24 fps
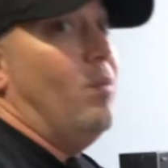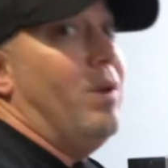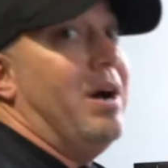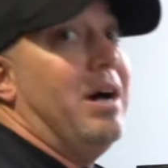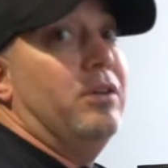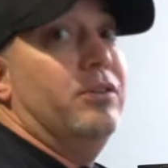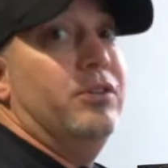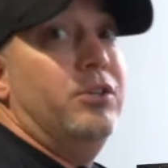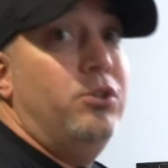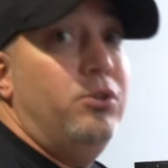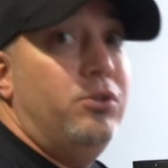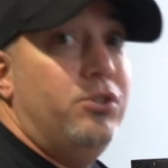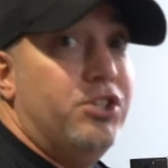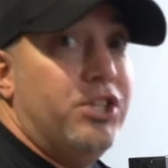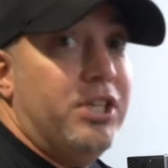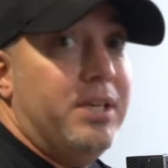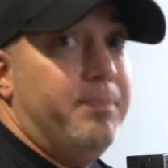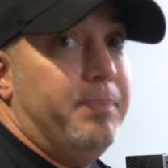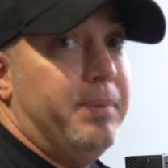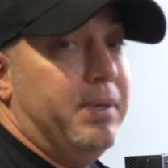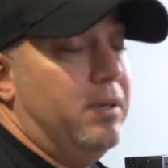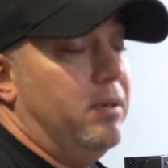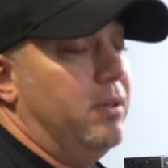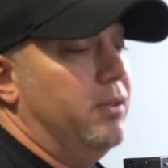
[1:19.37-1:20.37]
while new
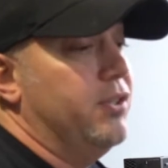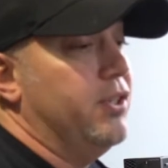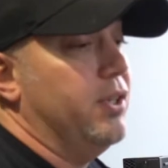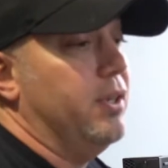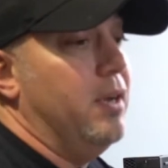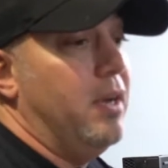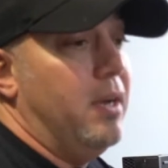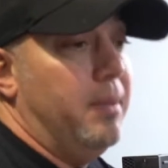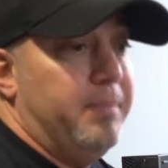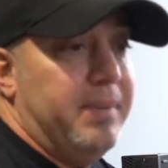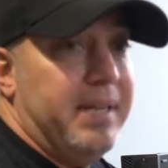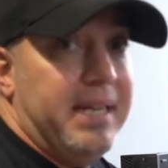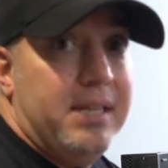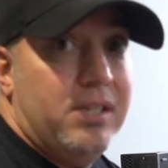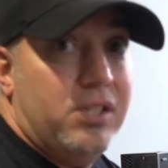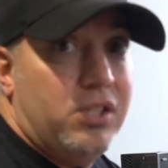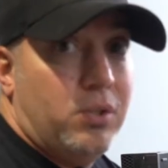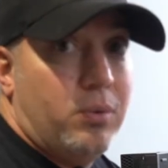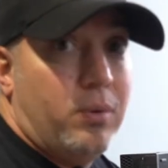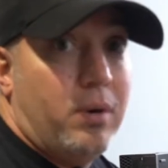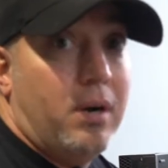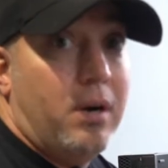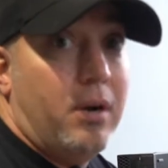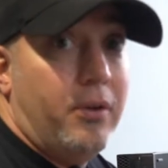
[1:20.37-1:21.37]
Jeep builds and updates
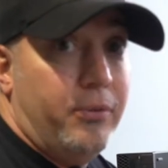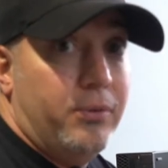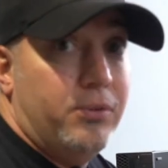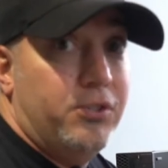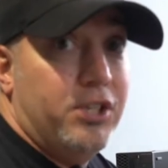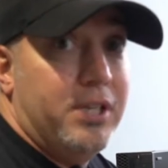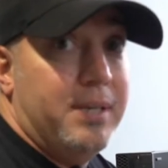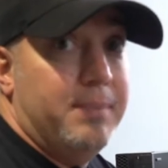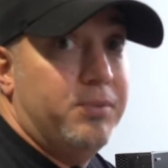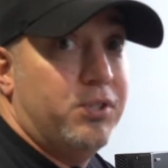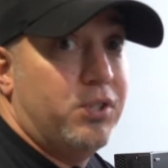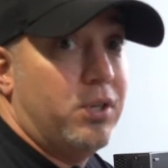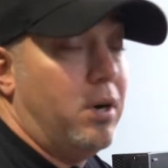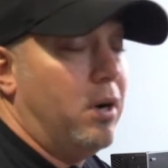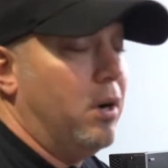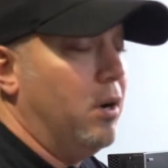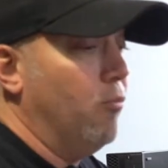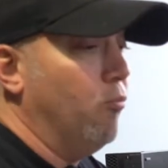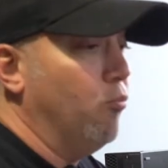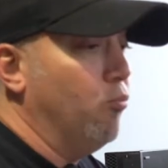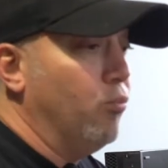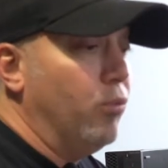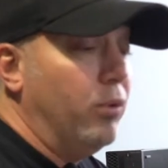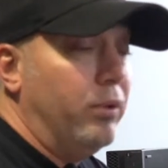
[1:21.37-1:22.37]
to our other Jeeps are
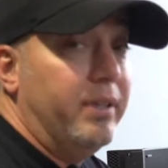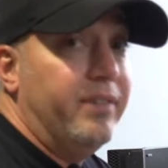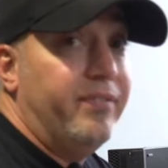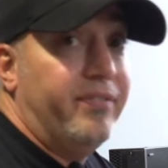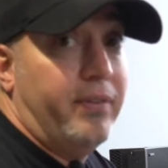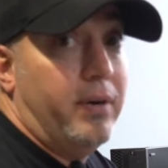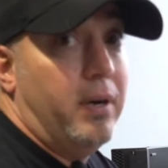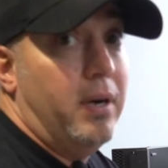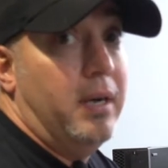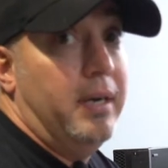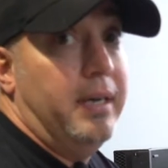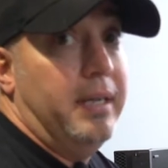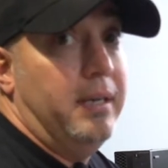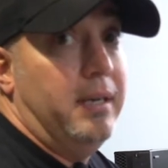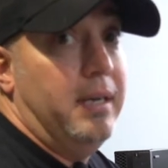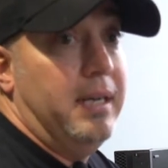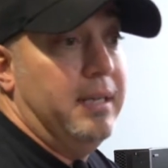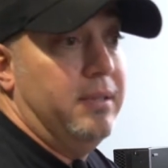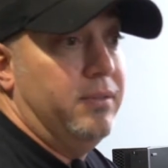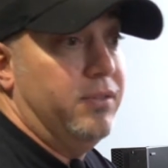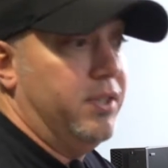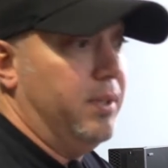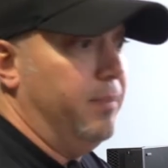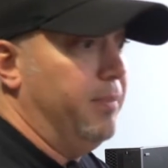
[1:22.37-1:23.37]
really fun
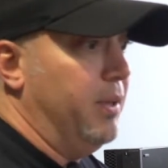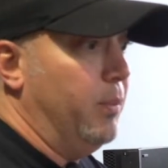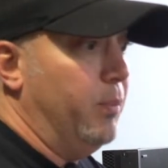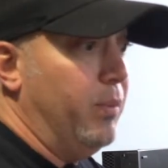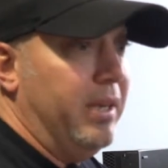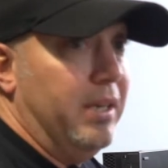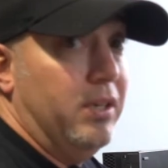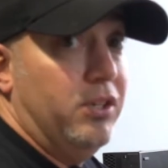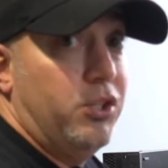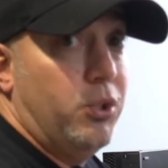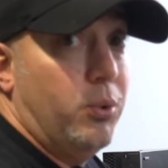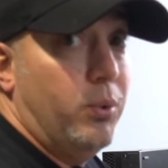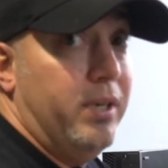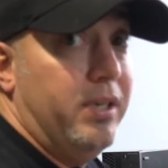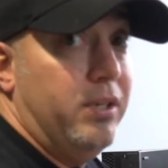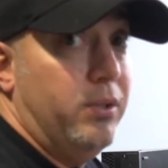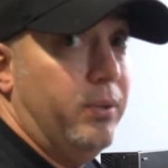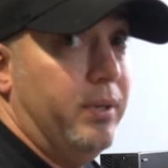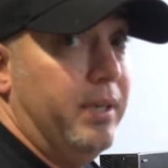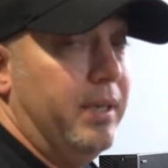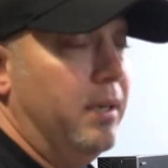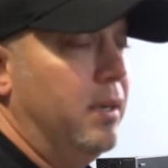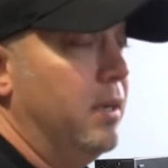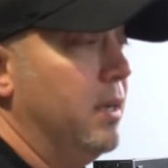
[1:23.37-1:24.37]
and something we enjoy
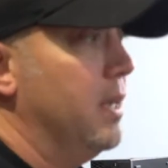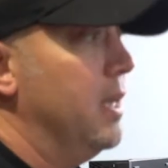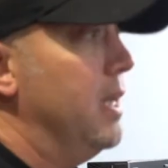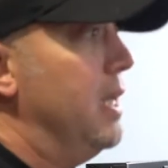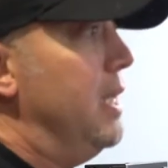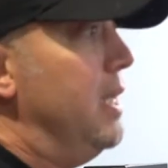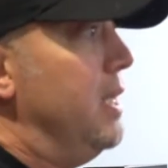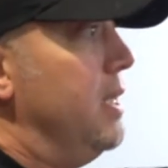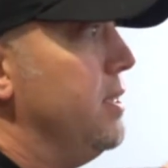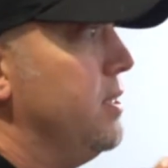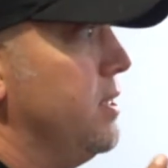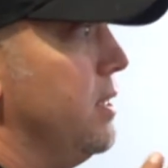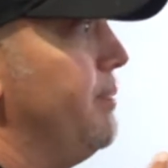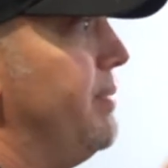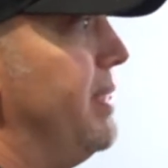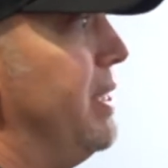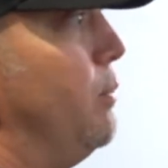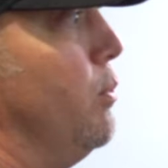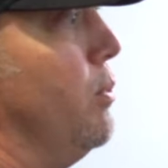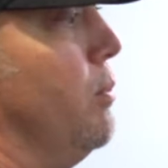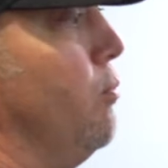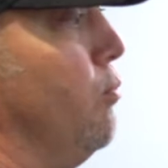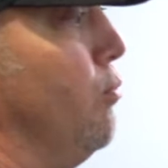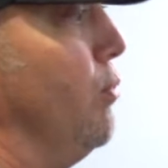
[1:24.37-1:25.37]
doing,
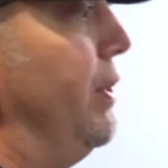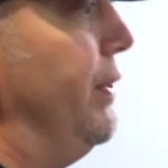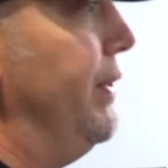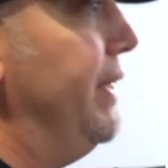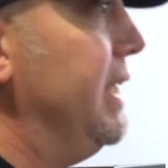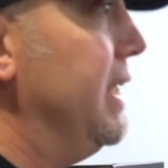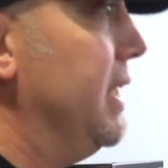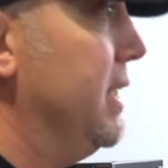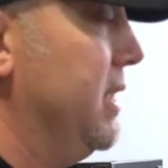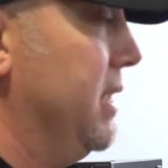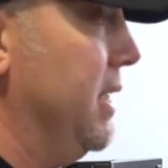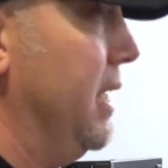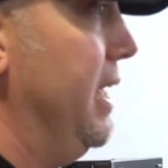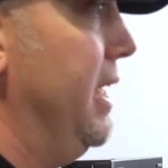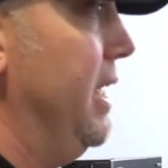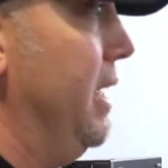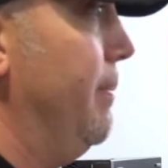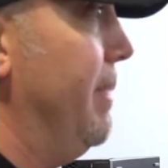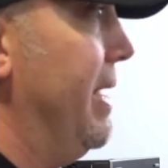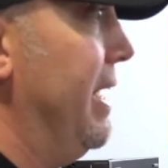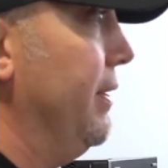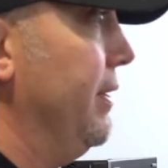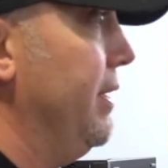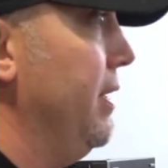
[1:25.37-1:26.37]
something we're really excited
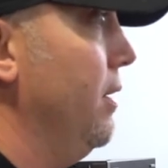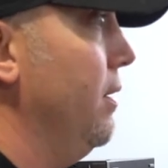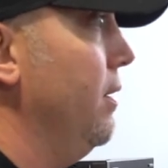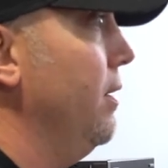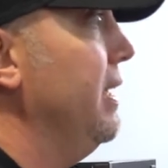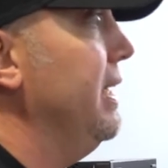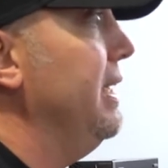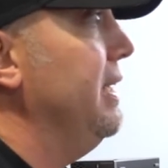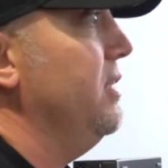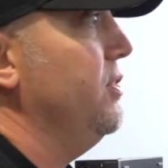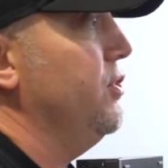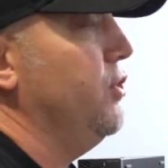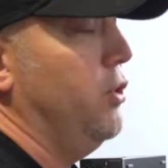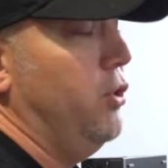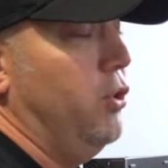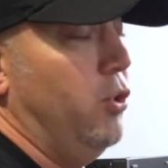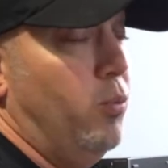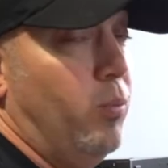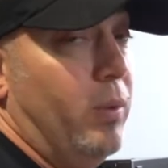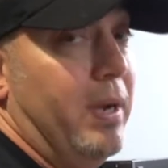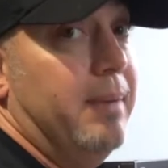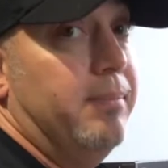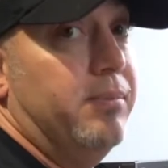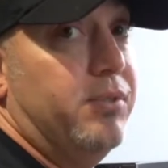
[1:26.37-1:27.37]
about here is a
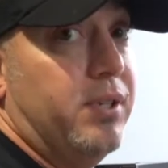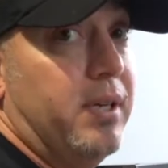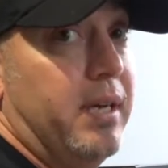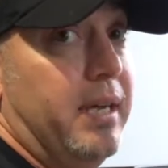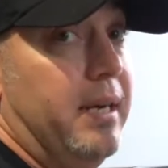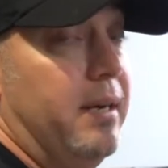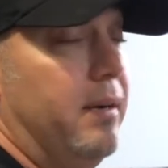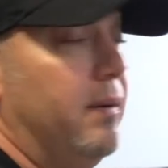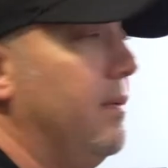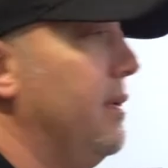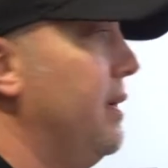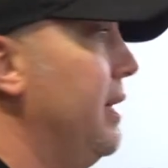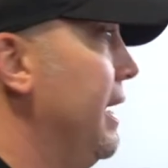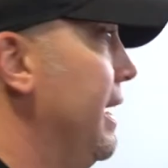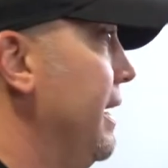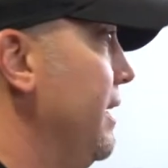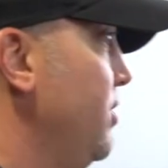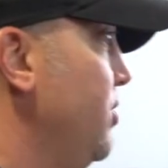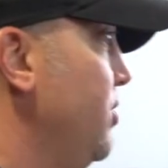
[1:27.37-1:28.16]
new website at